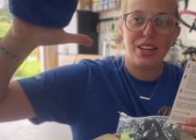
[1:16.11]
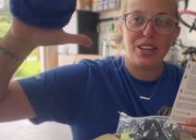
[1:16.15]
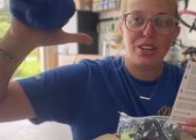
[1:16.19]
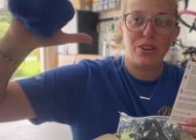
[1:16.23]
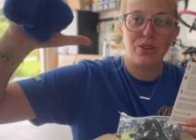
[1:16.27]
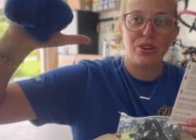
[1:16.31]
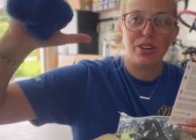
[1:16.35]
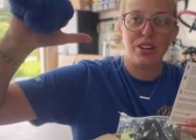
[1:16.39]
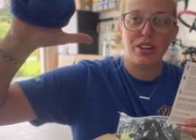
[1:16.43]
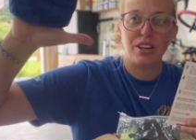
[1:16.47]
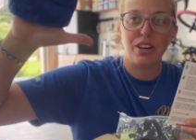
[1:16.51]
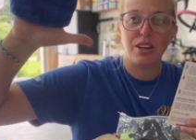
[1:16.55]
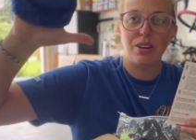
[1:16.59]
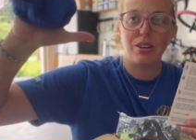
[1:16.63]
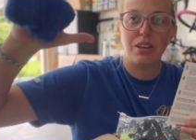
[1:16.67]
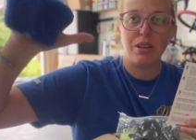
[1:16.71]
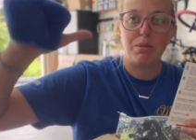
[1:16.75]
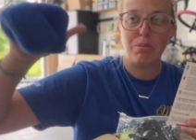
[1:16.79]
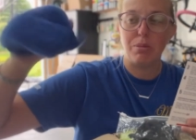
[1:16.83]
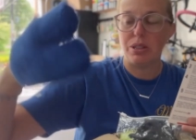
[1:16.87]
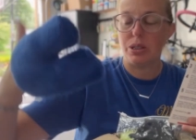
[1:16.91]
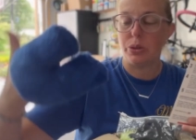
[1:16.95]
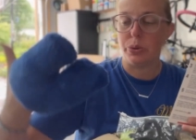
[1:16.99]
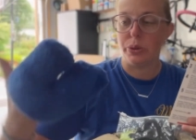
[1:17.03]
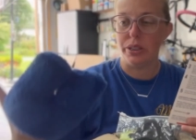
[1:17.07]
you can go in
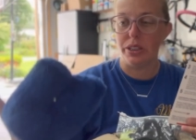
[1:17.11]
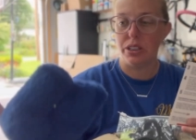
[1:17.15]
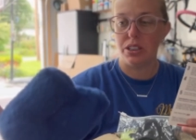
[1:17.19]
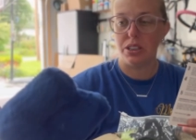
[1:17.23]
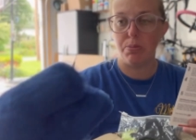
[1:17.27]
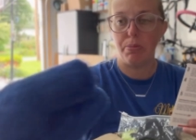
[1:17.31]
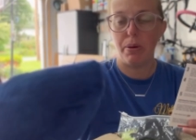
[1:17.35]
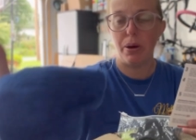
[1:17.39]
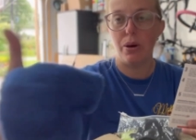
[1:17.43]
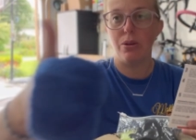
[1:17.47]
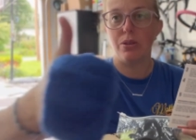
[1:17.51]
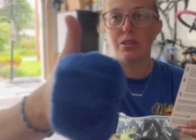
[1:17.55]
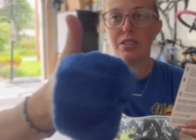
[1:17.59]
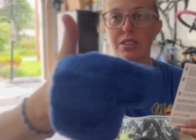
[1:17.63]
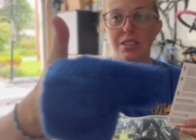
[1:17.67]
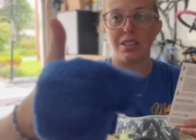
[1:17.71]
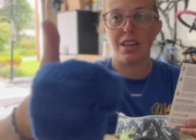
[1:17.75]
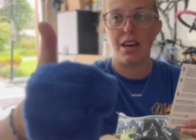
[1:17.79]
between the spokes,